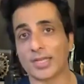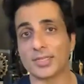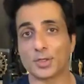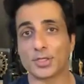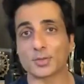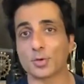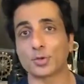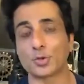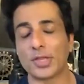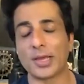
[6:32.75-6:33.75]
I say you just go
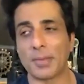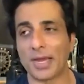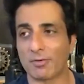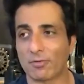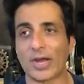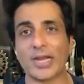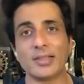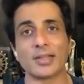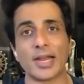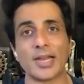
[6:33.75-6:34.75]
through them and
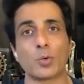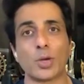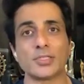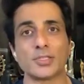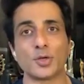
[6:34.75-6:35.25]
find the right ones.